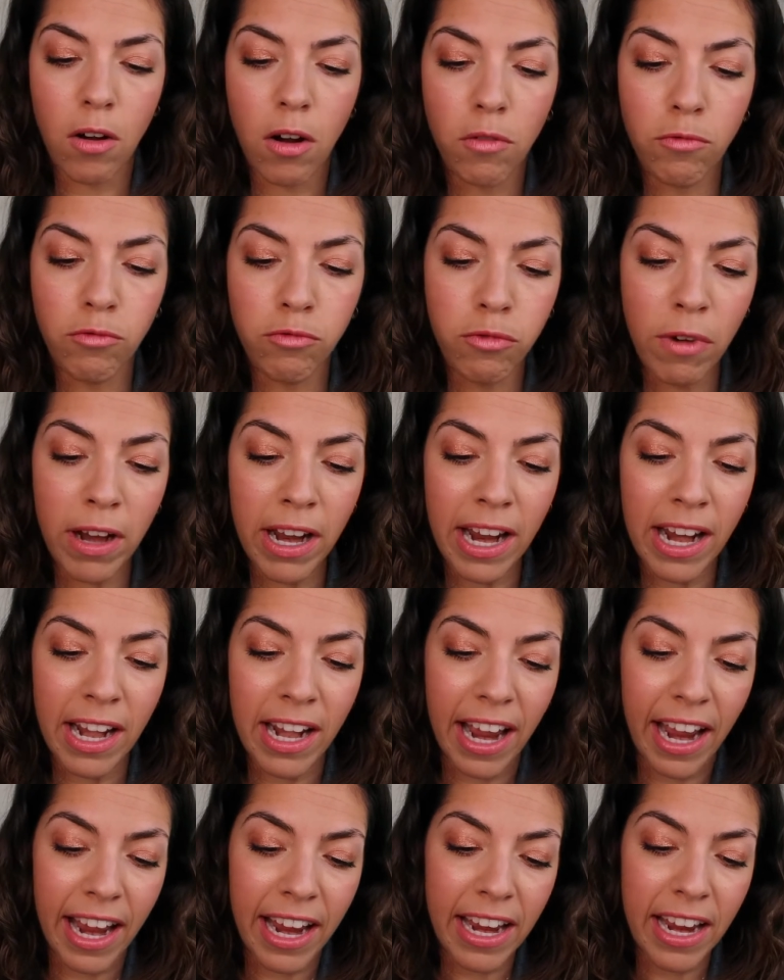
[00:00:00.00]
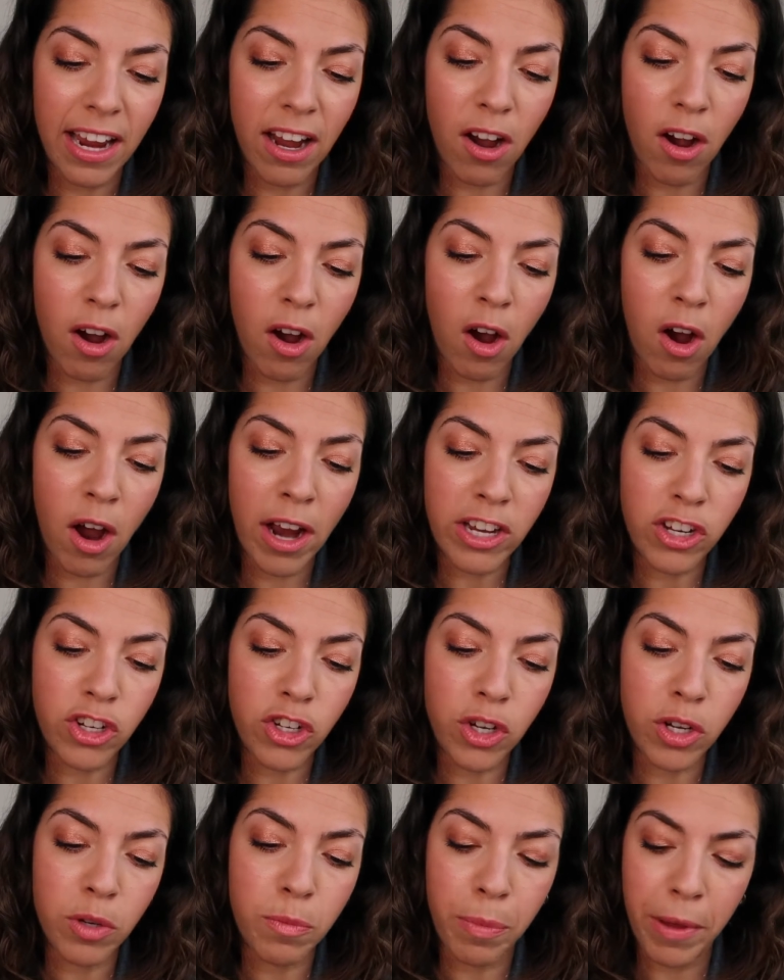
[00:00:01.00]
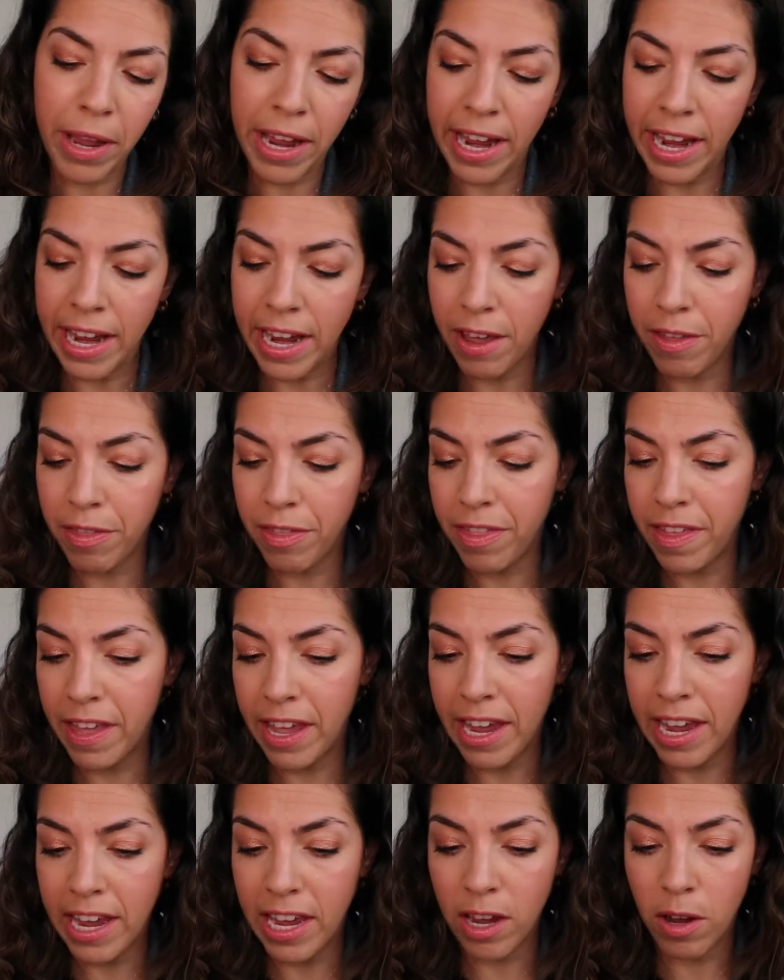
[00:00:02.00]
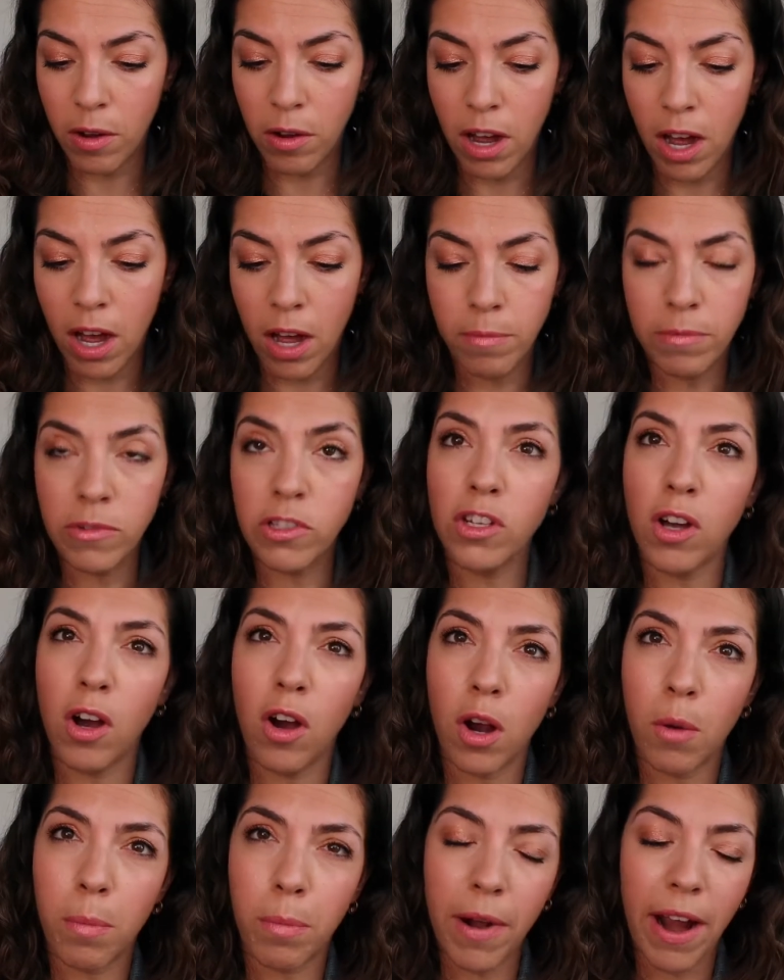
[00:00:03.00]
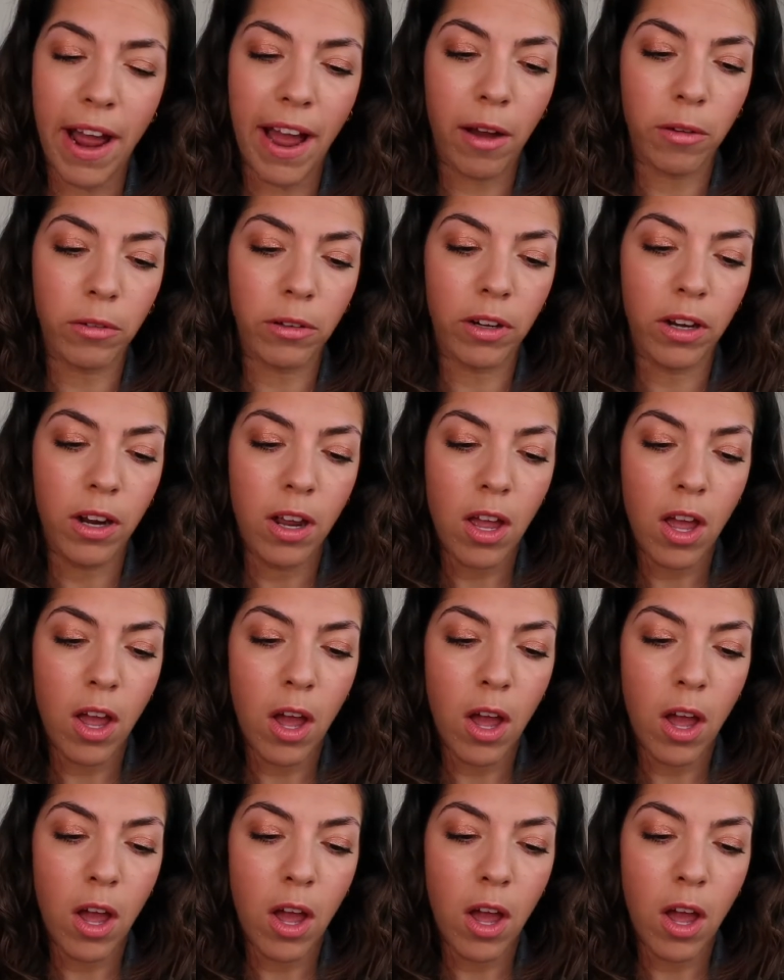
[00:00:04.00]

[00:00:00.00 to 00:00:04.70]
really I should be the dark brown.